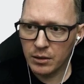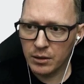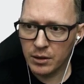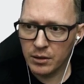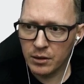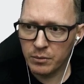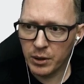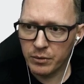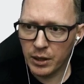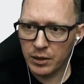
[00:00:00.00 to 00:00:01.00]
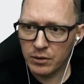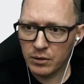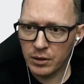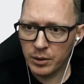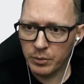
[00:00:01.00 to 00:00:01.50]
This is my run
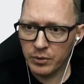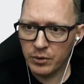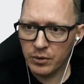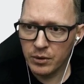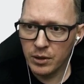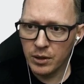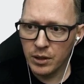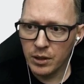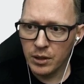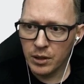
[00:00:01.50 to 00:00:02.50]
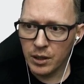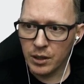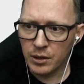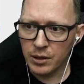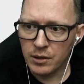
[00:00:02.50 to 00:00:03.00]
script,
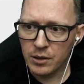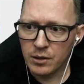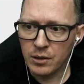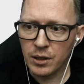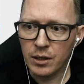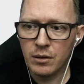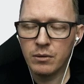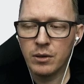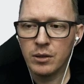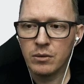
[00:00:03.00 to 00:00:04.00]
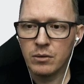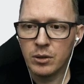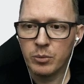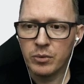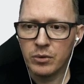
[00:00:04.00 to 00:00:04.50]
and this is the other run
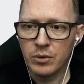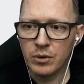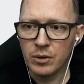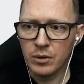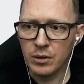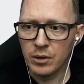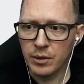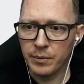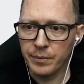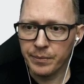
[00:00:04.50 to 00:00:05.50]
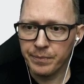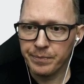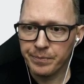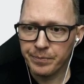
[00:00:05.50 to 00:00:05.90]
script. Um,